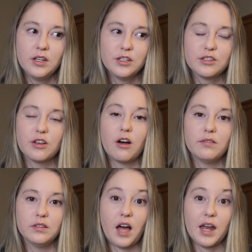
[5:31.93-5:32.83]
solve
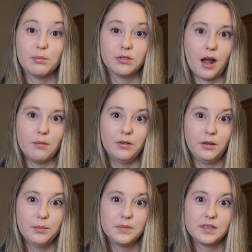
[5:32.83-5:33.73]
a lot of
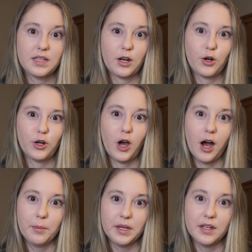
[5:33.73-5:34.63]
problems that are
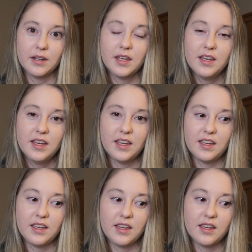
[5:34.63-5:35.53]
common
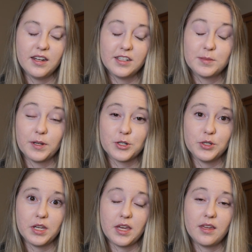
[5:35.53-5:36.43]
in
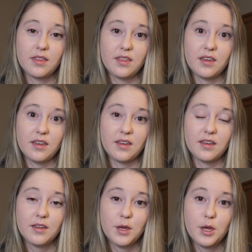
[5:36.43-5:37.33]
especially the,
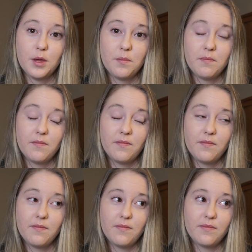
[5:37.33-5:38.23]

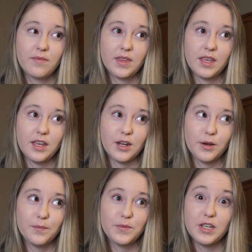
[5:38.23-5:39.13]
you
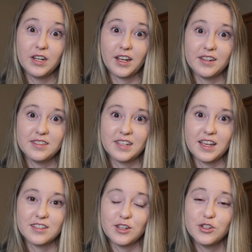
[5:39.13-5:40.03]
know, United
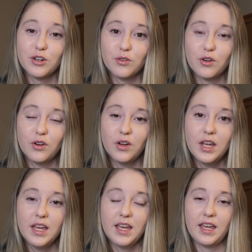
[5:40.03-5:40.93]
States in general,
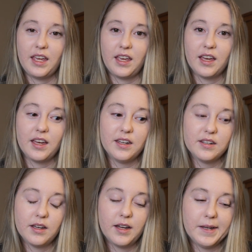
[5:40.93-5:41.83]

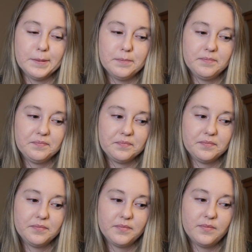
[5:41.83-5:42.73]
and
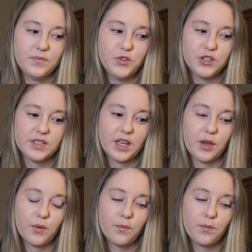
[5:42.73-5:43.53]
just like